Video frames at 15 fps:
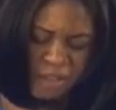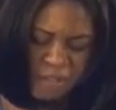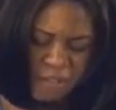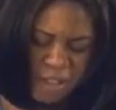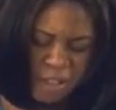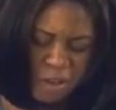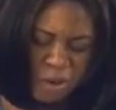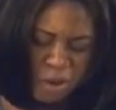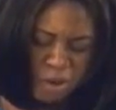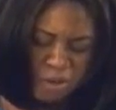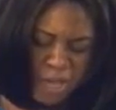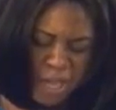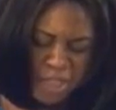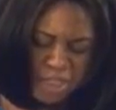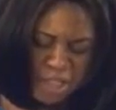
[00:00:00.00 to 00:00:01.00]
Father,
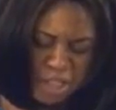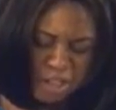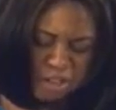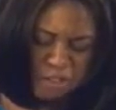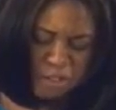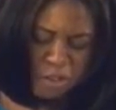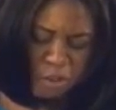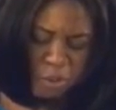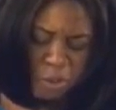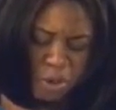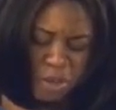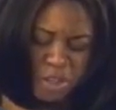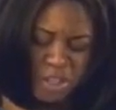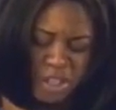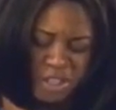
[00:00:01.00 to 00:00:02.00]
I thank you for the
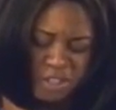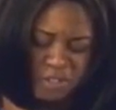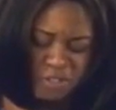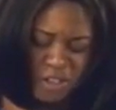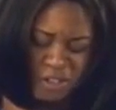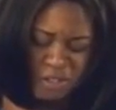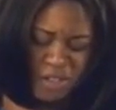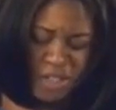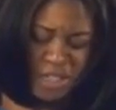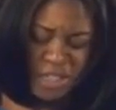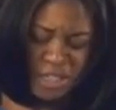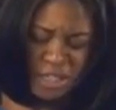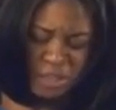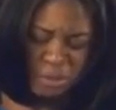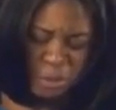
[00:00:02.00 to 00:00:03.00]
word that you've given
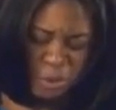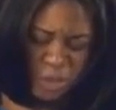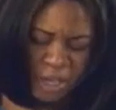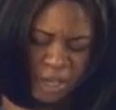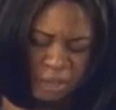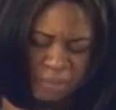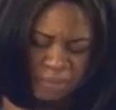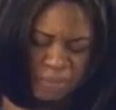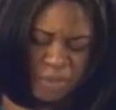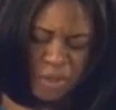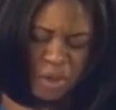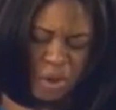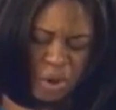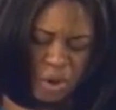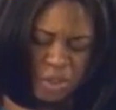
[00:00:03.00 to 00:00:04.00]
us this morning.
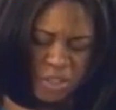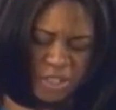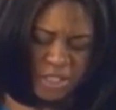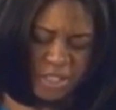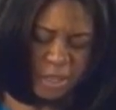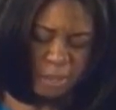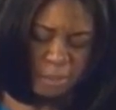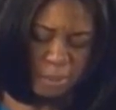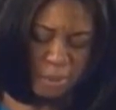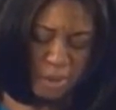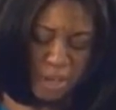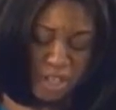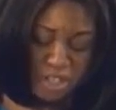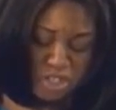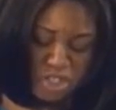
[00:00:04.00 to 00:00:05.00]
All this I
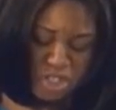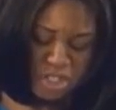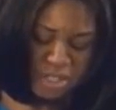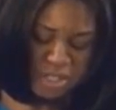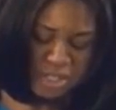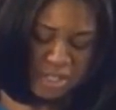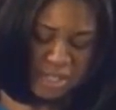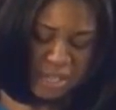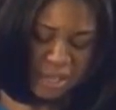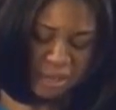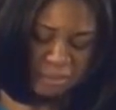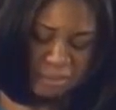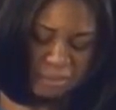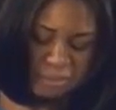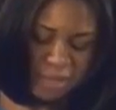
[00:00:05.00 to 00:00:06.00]
pray in Jesus'
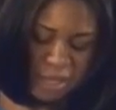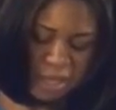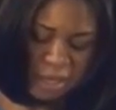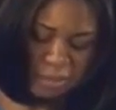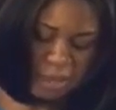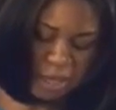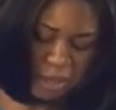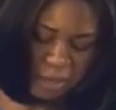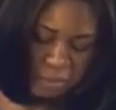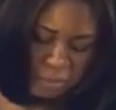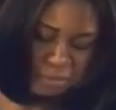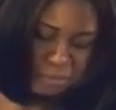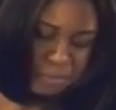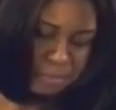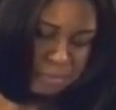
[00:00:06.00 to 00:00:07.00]
name. Amen.